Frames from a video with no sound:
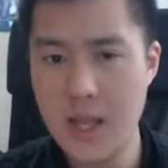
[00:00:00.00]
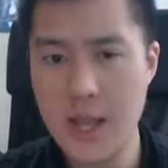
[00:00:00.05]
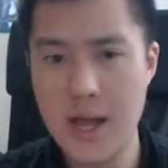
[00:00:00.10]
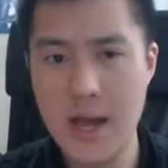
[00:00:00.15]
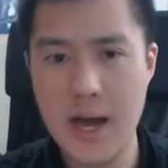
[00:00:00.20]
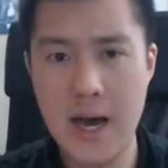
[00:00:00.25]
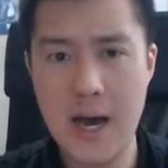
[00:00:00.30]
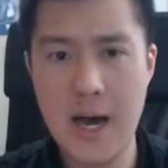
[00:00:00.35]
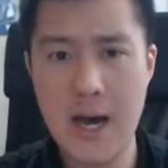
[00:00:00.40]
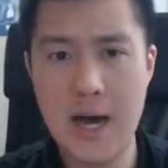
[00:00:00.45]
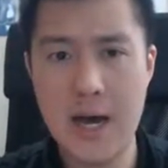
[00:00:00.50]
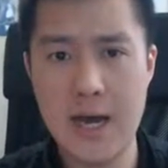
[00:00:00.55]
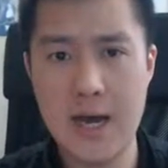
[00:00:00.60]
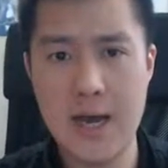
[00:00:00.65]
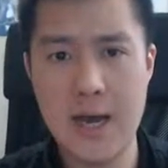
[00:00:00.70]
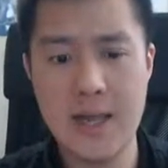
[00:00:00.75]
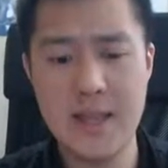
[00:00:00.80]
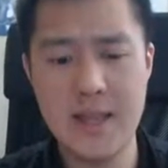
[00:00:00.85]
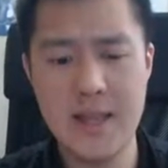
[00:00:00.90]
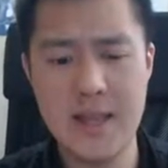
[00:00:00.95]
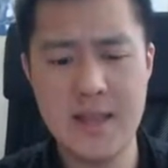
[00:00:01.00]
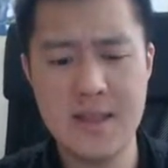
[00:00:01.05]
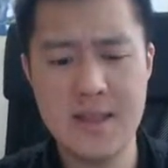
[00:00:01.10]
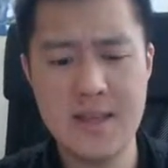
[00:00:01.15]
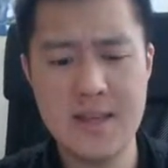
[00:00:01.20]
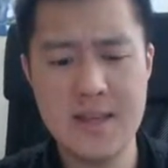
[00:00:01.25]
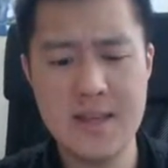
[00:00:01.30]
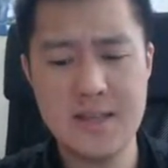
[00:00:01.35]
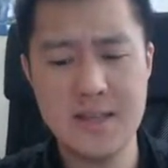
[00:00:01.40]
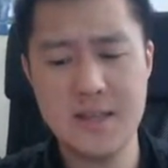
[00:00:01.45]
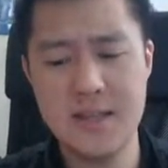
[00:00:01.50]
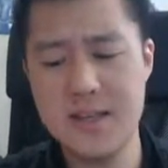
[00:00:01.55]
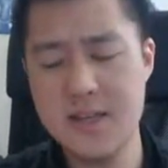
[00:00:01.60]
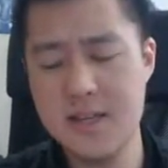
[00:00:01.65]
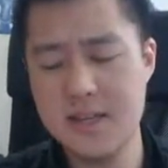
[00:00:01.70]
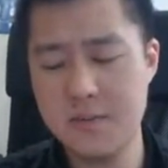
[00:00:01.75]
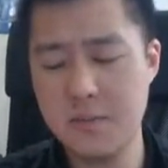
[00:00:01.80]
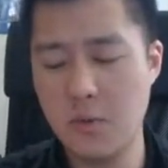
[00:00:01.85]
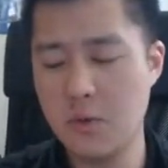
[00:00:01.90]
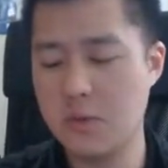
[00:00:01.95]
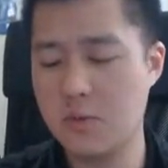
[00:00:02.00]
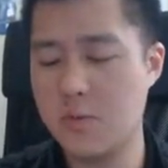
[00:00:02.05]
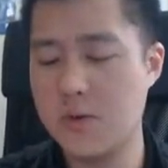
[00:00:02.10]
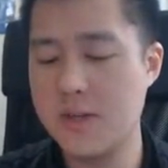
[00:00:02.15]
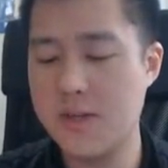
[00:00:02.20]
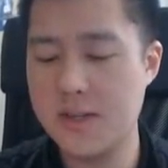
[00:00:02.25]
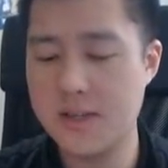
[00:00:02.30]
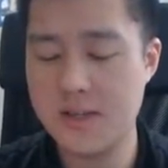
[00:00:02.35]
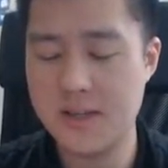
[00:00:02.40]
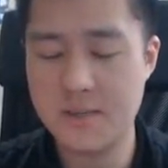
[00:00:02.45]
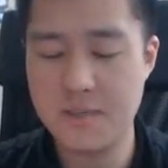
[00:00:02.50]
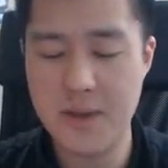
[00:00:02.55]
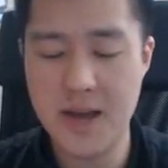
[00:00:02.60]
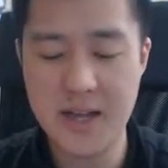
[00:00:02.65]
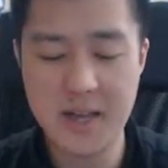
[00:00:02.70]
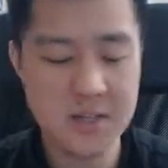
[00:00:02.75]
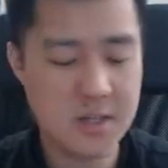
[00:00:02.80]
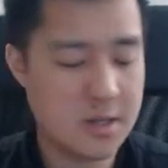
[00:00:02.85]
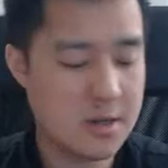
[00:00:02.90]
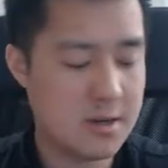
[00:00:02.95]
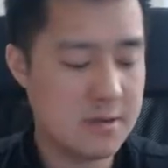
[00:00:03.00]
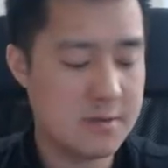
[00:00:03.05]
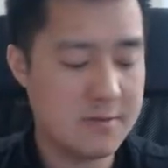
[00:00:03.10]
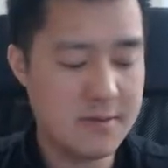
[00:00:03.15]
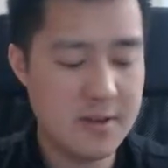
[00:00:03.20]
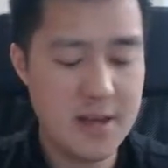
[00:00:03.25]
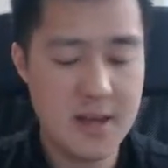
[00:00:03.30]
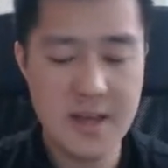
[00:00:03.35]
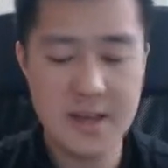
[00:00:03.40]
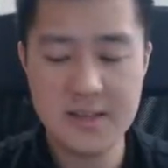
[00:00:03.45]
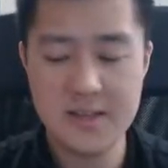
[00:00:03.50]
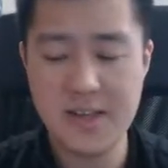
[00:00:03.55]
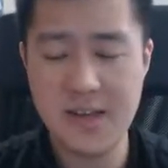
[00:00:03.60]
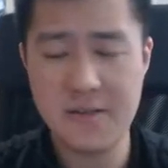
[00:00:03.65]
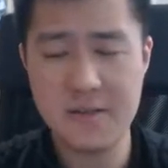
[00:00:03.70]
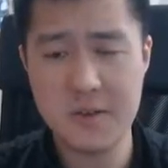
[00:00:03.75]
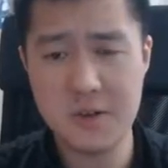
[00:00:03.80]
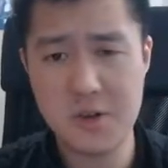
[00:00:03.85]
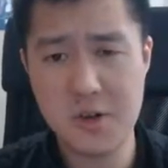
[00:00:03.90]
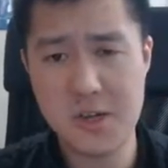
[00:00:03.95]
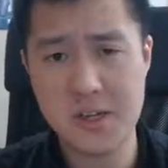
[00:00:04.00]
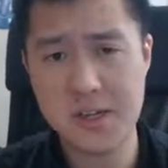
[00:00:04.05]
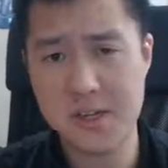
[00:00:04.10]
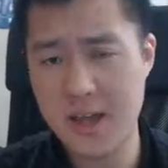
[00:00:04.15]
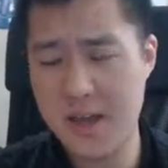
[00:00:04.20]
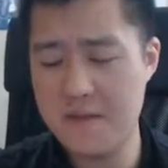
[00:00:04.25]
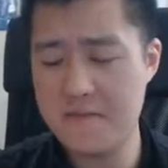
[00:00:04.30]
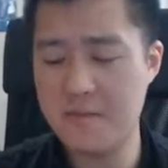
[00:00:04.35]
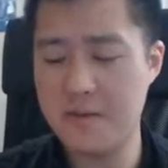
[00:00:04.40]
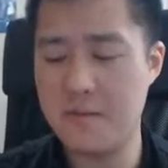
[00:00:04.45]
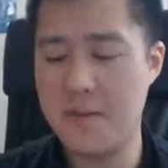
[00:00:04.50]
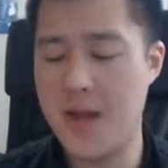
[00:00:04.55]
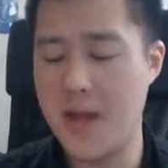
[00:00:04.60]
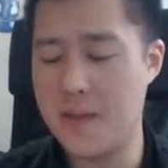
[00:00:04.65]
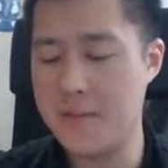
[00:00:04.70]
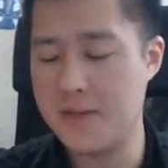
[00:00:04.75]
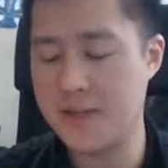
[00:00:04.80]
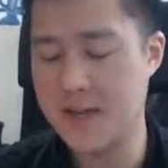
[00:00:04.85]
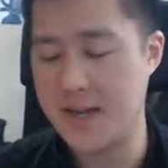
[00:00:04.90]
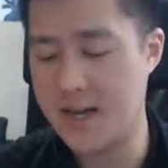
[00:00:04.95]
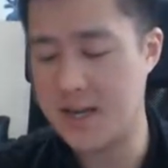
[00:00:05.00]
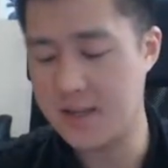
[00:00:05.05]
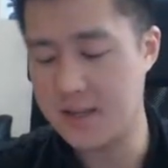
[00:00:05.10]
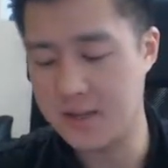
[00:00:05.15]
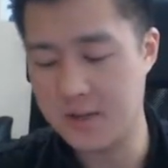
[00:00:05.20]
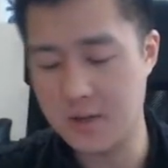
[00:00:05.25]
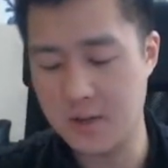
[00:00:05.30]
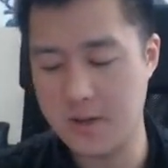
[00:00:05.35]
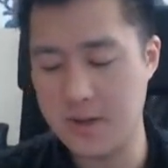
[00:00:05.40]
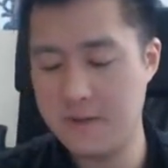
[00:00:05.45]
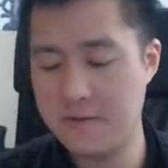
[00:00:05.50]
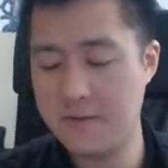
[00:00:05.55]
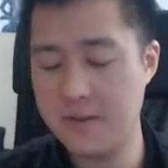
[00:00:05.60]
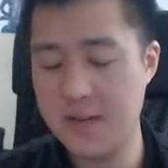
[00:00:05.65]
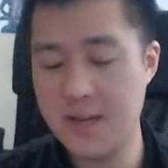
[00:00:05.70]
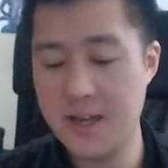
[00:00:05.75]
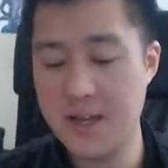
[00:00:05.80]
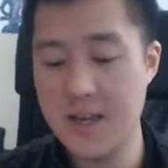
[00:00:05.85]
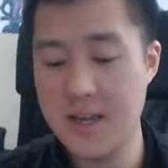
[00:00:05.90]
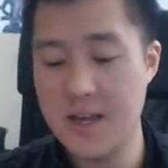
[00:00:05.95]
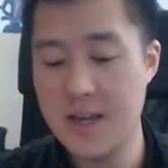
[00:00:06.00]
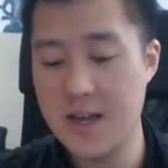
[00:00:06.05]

Uh, and then the, these most recent batch of Savage Strikes came from Amazon, so definitely